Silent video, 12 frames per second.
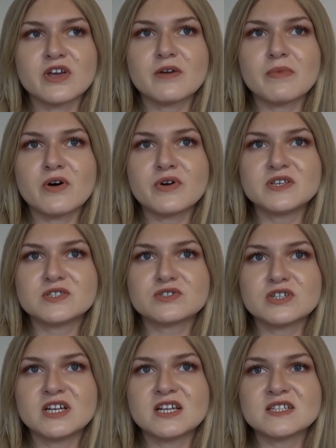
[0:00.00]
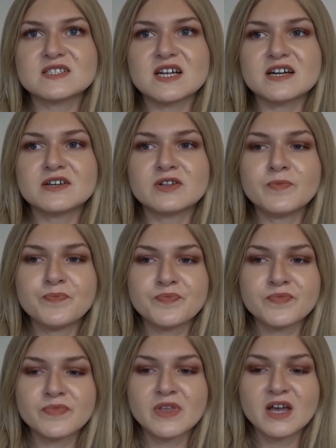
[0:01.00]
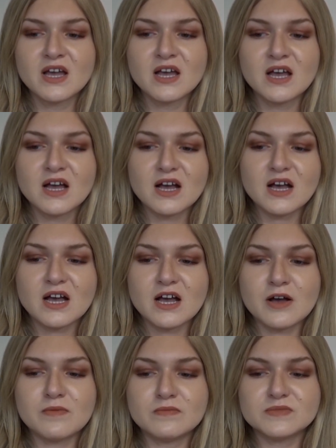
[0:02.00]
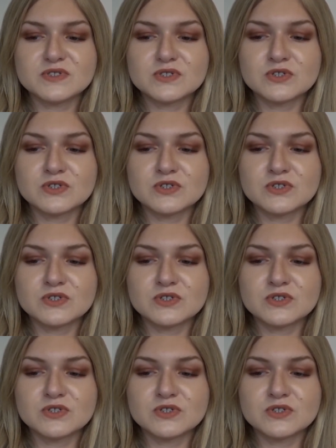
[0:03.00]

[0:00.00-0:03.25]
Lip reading: about his training style. I